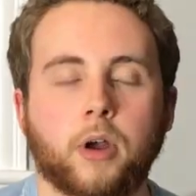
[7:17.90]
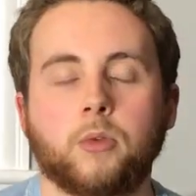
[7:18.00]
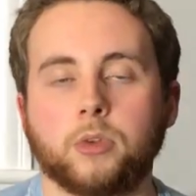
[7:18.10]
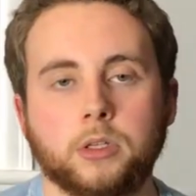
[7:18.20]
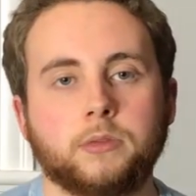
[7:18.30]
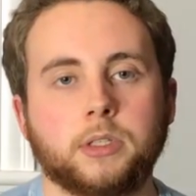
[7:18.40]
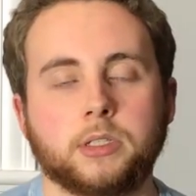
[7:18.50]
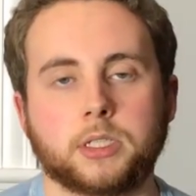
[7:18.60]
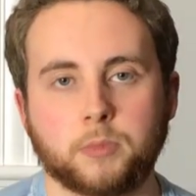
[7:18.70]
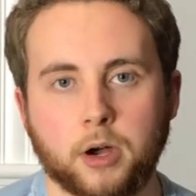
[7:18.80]
I really don't think
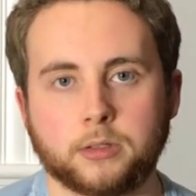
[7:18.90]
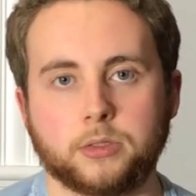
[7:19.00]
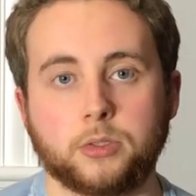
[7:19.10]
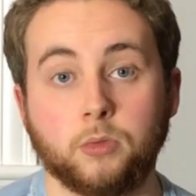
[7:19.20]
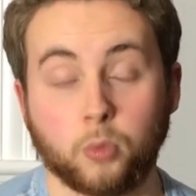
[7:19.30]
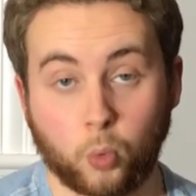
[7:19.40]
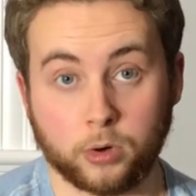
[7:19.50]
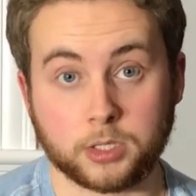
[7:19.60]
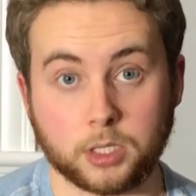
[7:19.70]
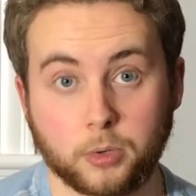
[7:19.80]
it's smart to
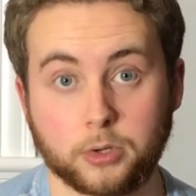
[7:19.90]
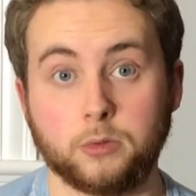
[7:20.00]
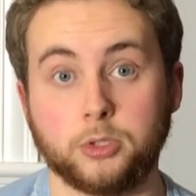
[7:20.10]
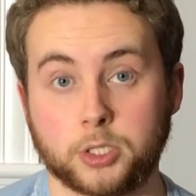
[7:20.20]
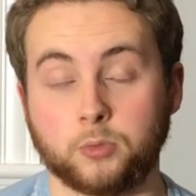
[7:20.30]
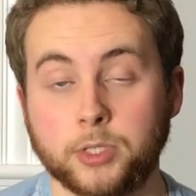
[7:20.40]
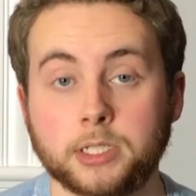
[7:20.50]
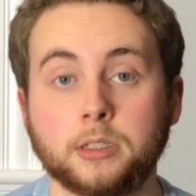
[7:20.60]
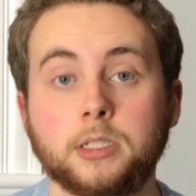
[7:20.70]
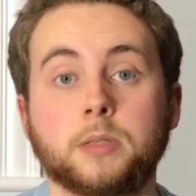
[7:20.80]
reward someone who just
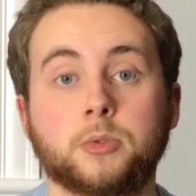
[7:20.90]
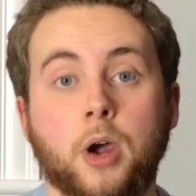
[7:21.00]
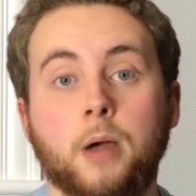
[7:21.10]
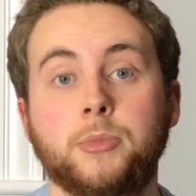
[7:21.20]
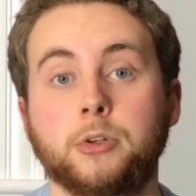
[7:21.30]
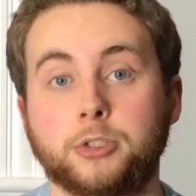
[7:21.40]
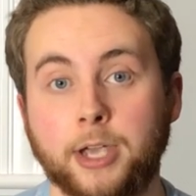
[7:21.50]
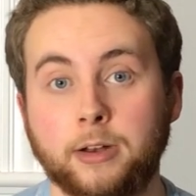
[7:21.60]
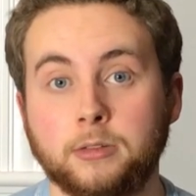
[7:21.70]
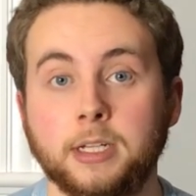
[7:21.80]
recently subscribed to your
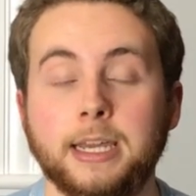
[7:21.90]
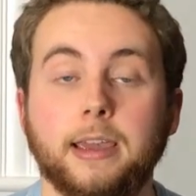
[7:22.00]
channel